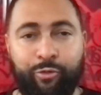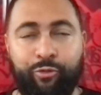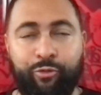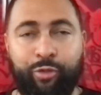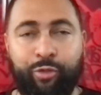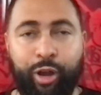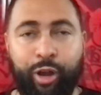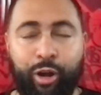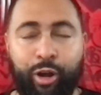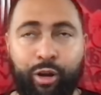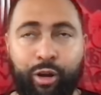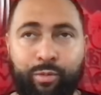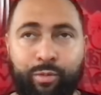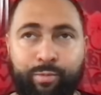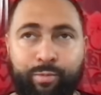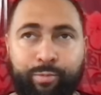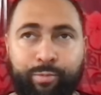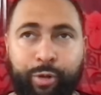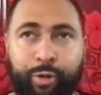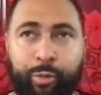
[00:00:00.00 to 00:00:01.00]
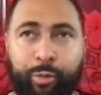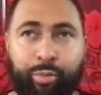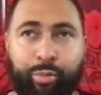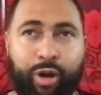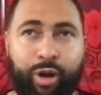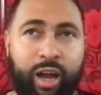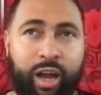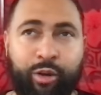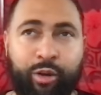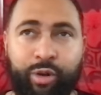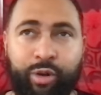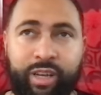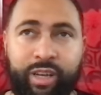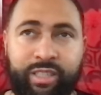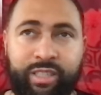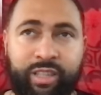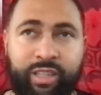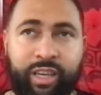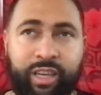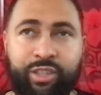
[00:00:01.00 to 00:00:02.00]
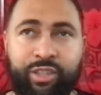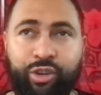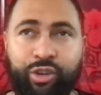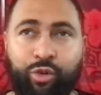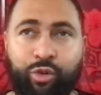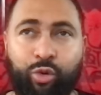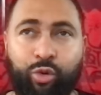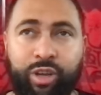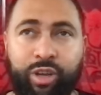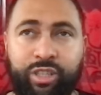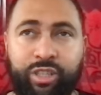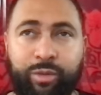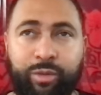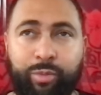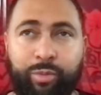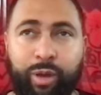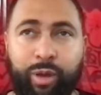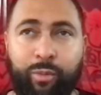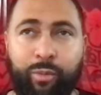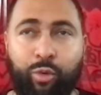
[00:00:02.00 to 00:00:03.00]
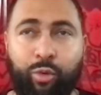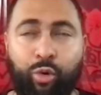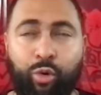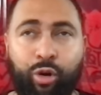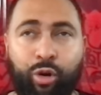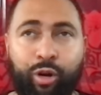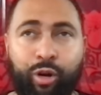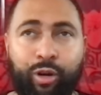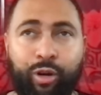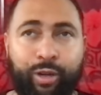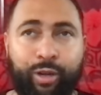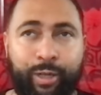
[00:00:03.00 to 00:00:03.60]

their progress things are going to be more.